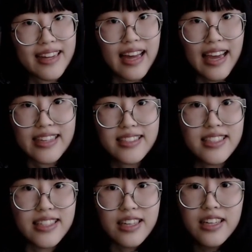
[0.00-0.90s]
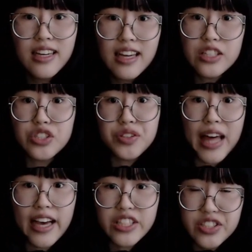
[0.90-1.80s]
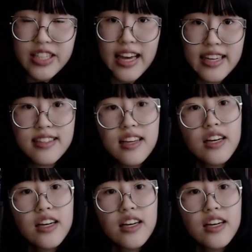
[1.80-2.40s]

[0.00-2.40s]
night to do the exercise,